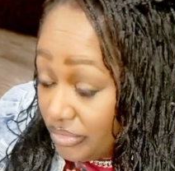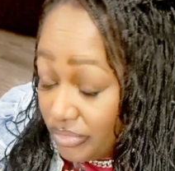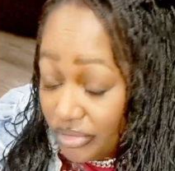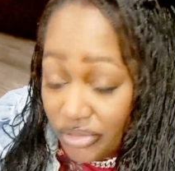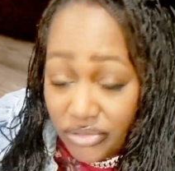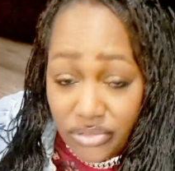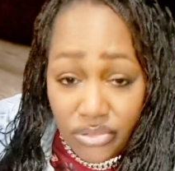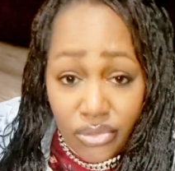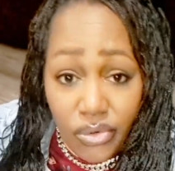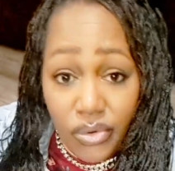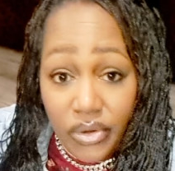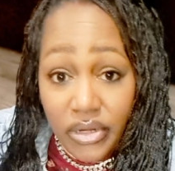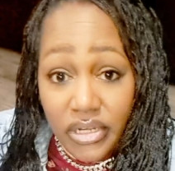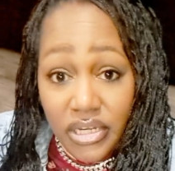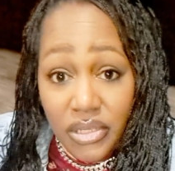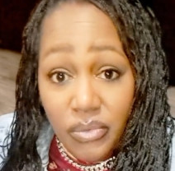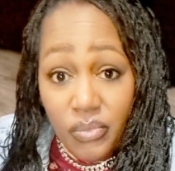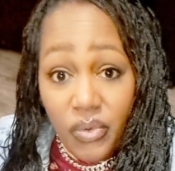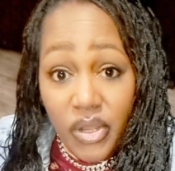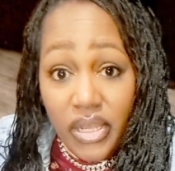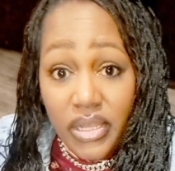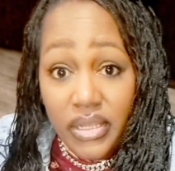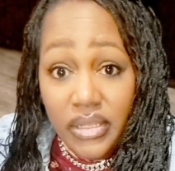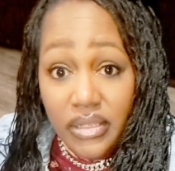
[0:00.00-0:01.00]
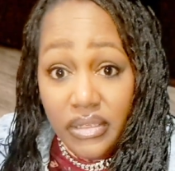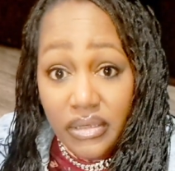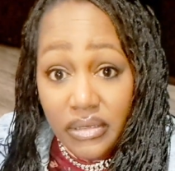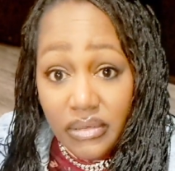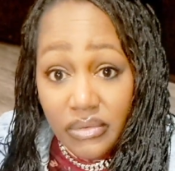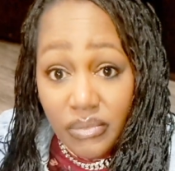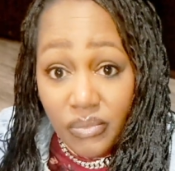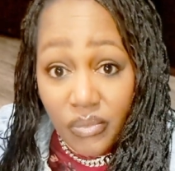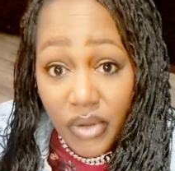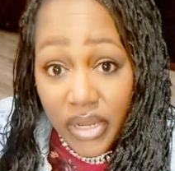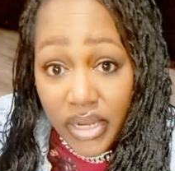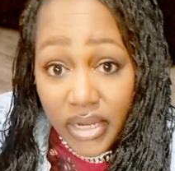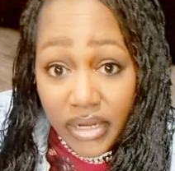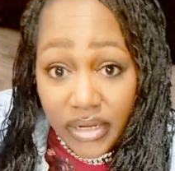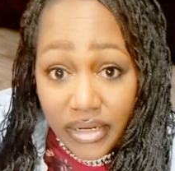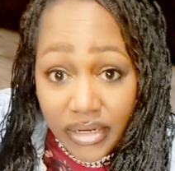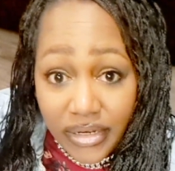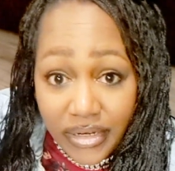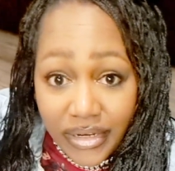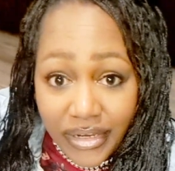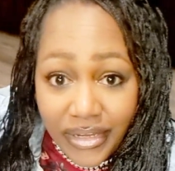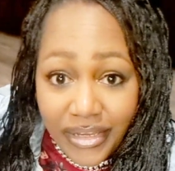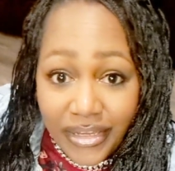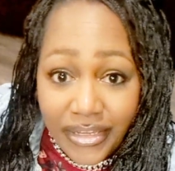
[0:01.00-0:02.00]
Authority what?
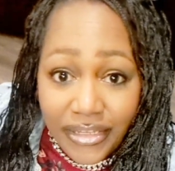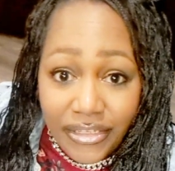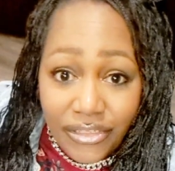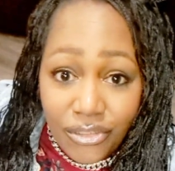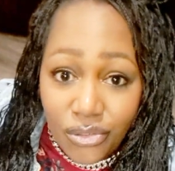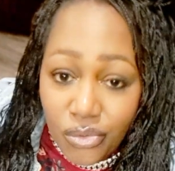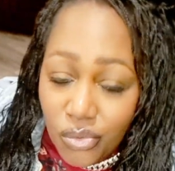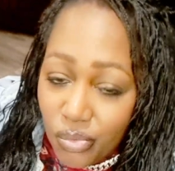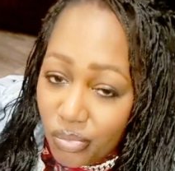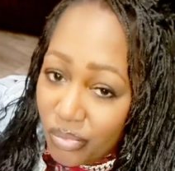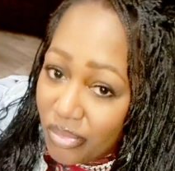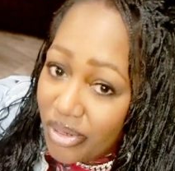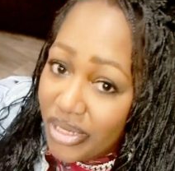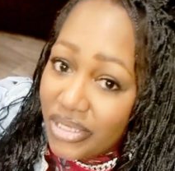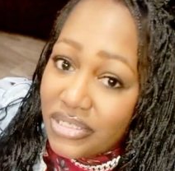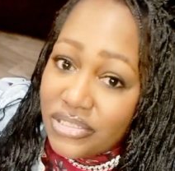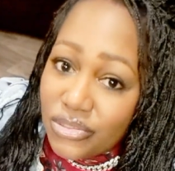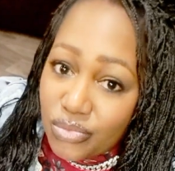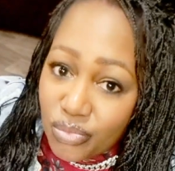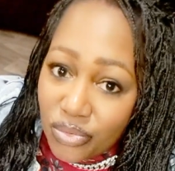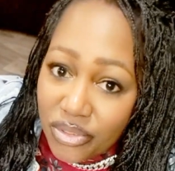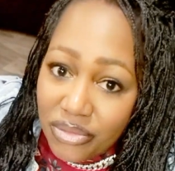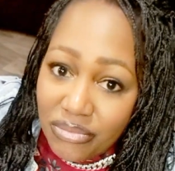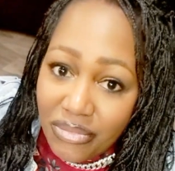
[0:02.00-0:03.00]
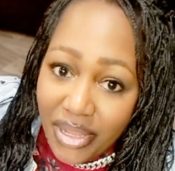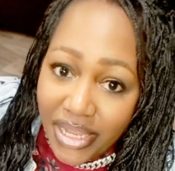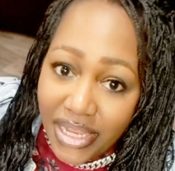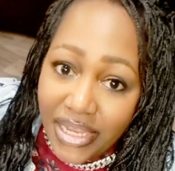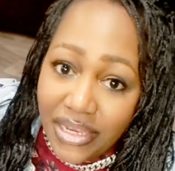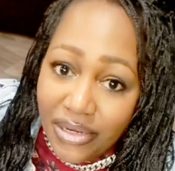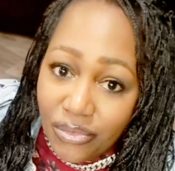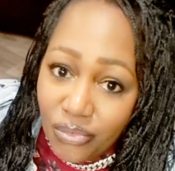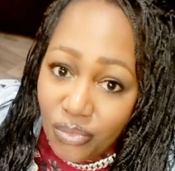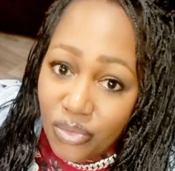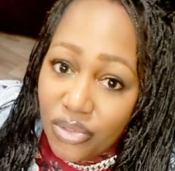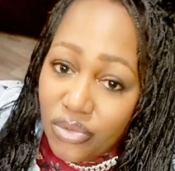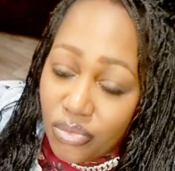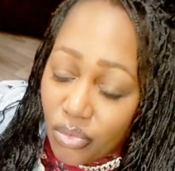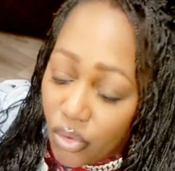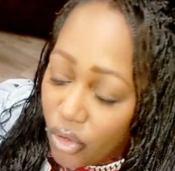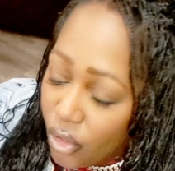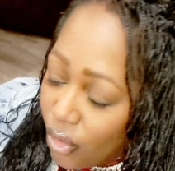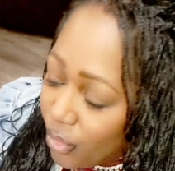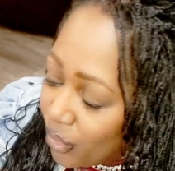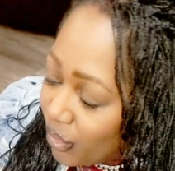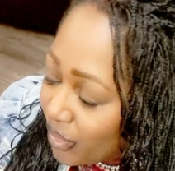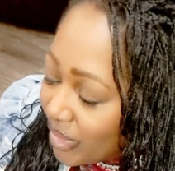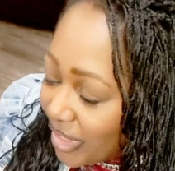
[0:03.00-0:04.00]
Where? You must remain with
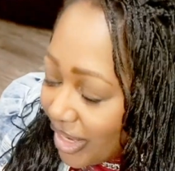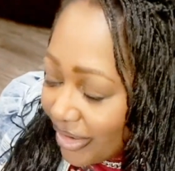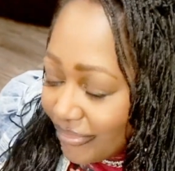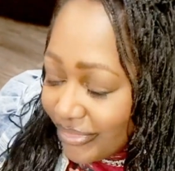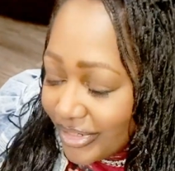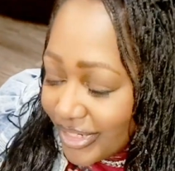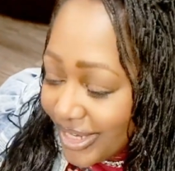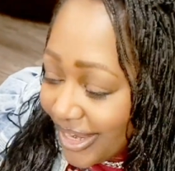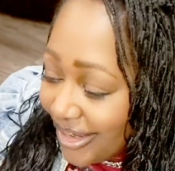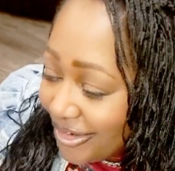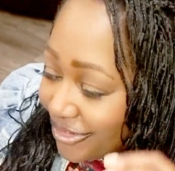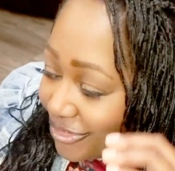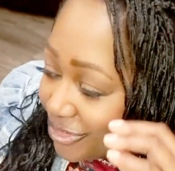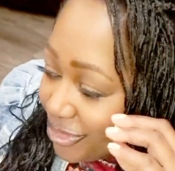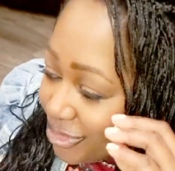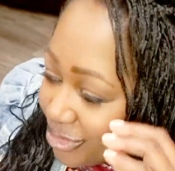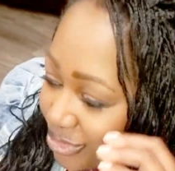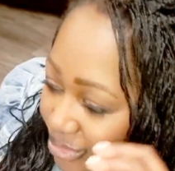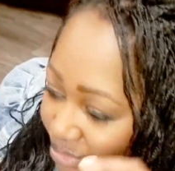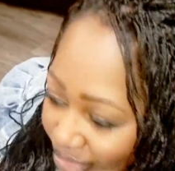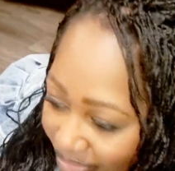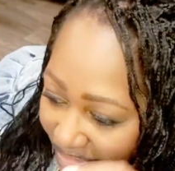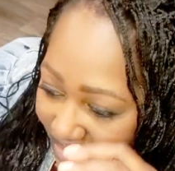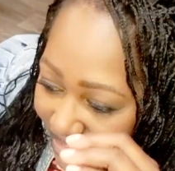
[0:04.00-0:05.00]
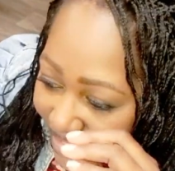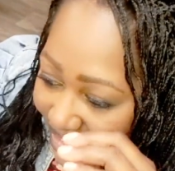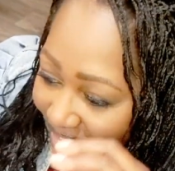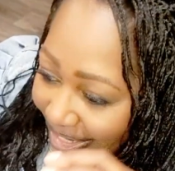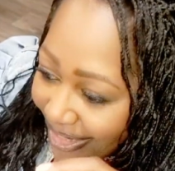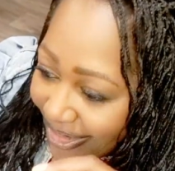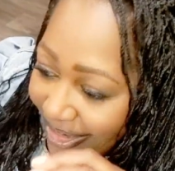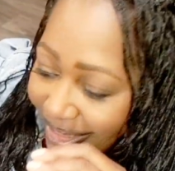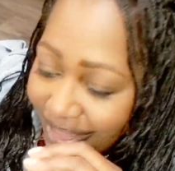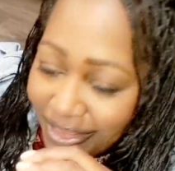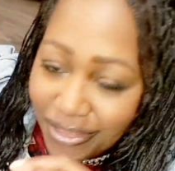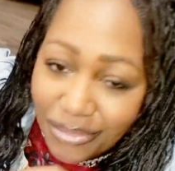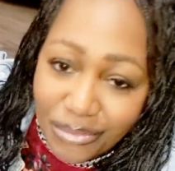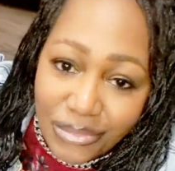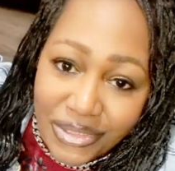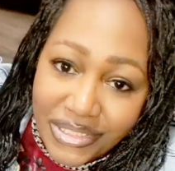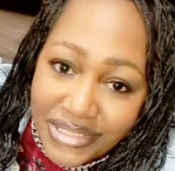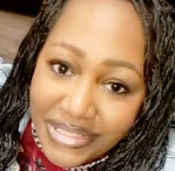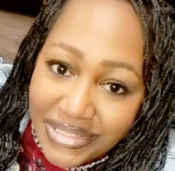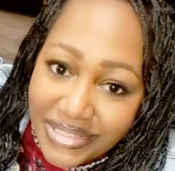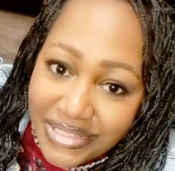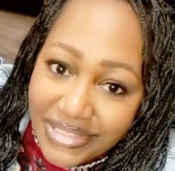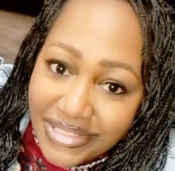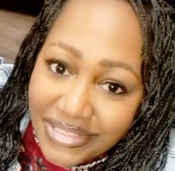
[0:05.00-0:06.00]
whatever y'all doing, air
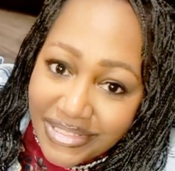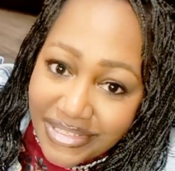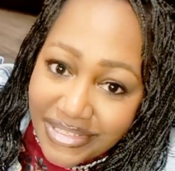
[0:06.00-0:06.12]
elements.